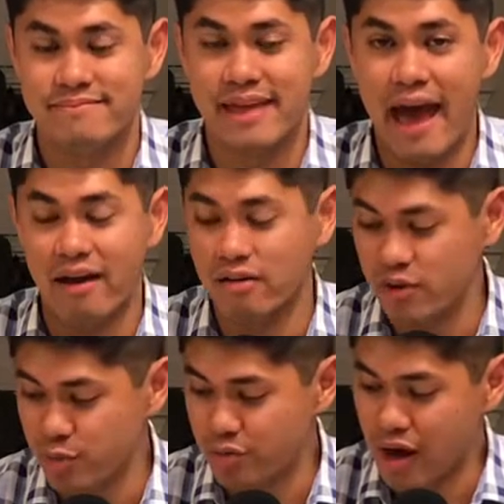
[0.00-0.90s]
tackle
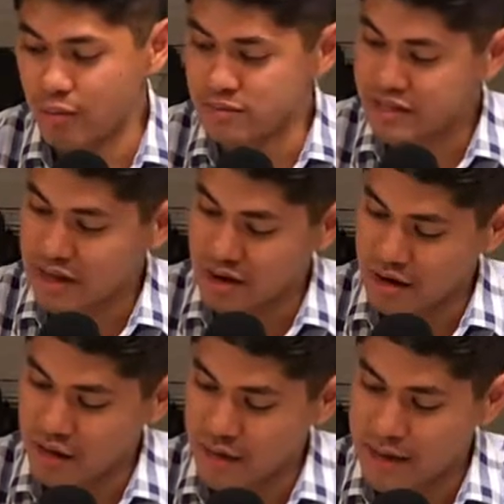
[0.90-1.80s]
your problems head
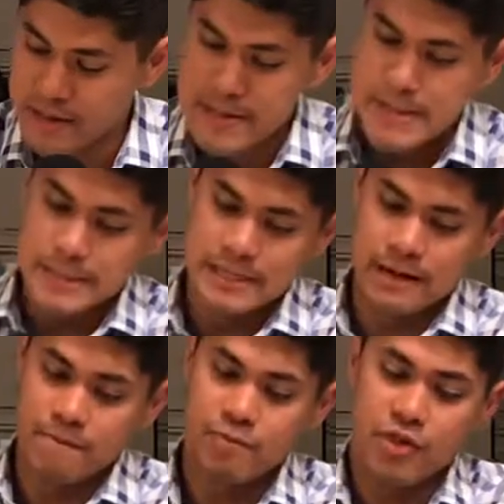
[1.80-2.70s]
on okay
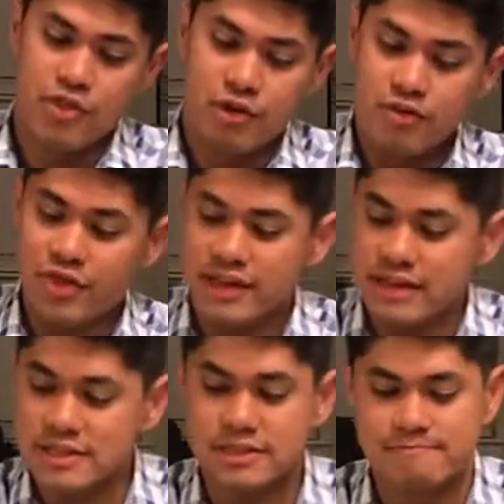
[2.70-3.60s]
um, the third thing
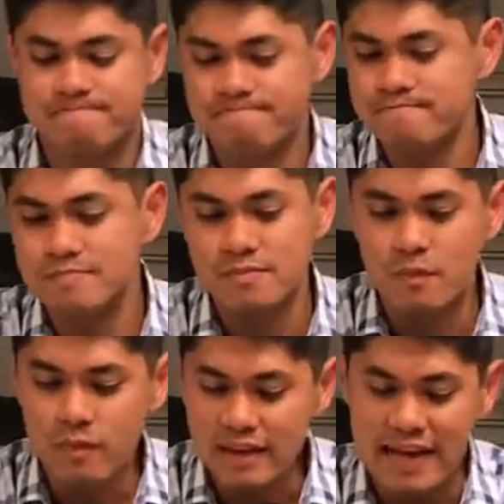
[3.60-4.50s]
is
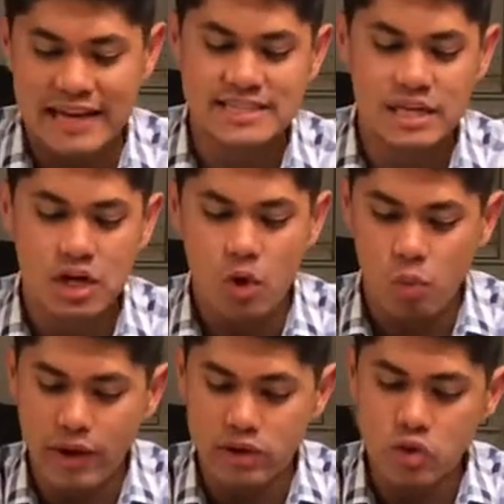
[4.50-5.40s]
guys
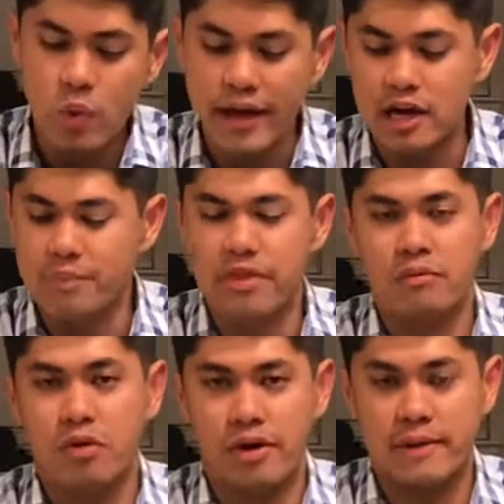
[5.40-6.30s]
when you wake up in the
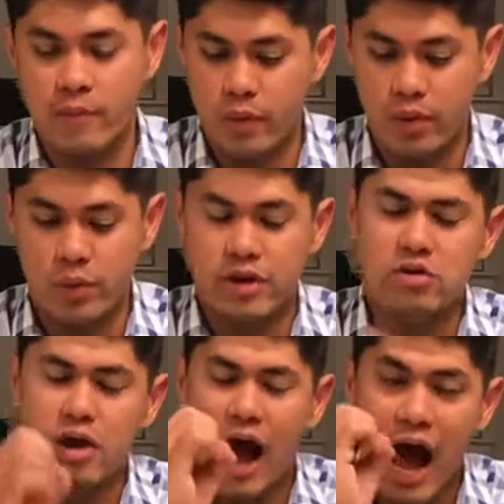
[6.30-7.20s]
morning when, when
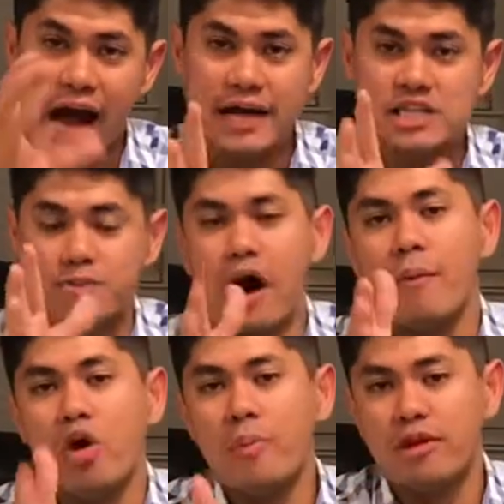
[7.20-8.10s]
your eyes pop
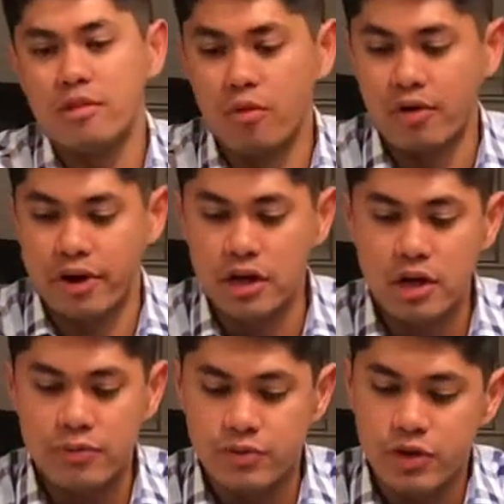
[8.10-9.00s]
open in the morning
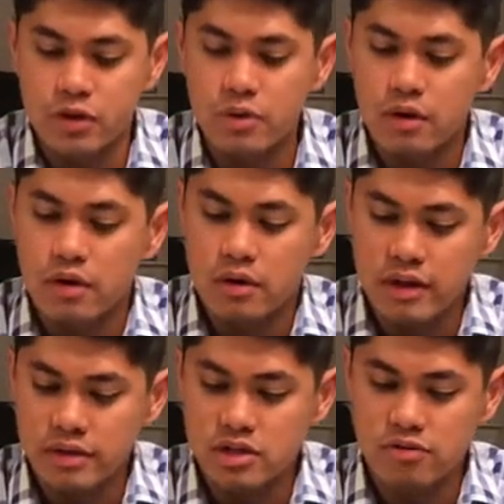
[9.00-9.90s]
you
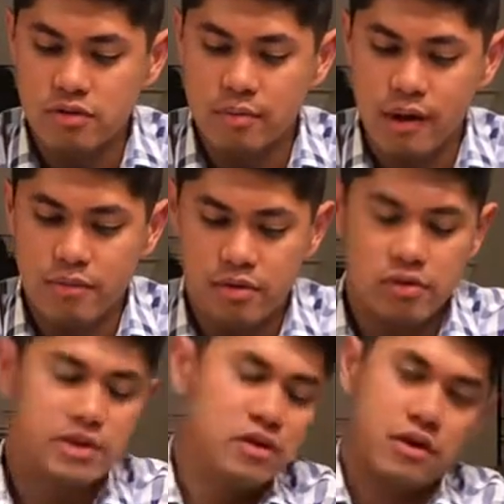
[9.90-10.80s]
need to remember
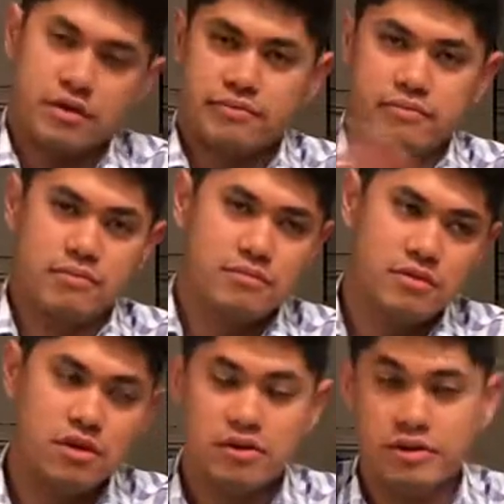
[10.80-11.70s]
look
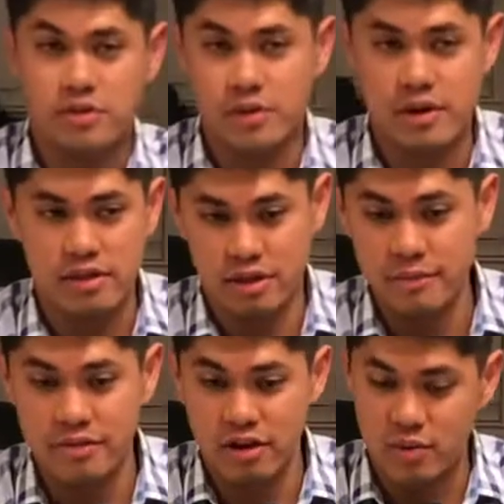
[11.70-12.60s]
you don't need to do anything let
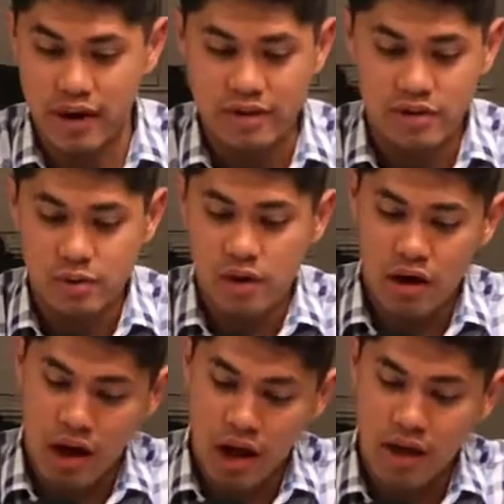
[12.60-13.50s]
me tell you what i do
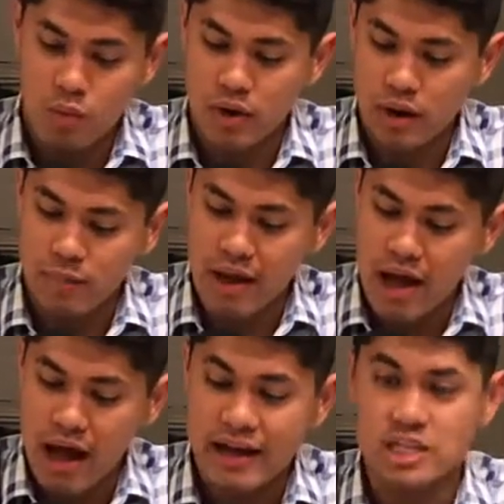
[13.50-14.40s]
I, when my
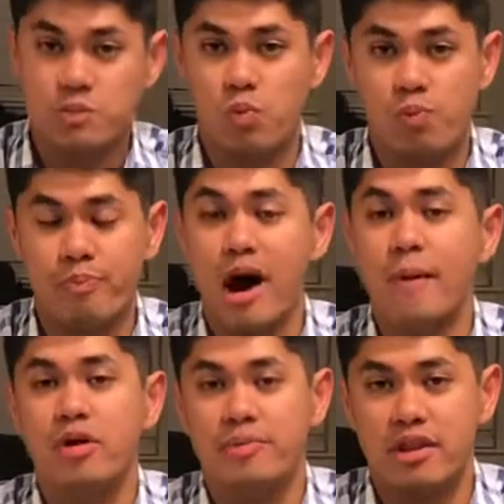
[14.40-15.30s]
eyes
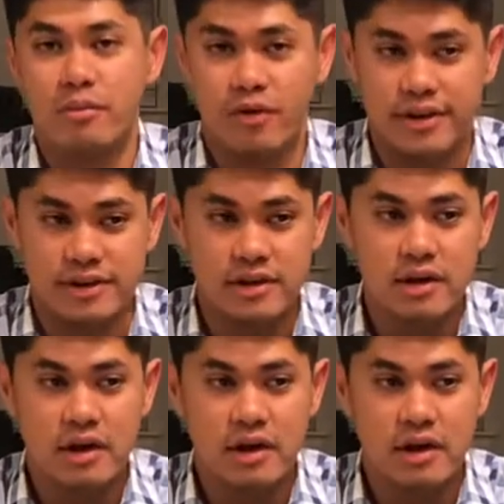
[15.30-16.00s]
pop open in the morning,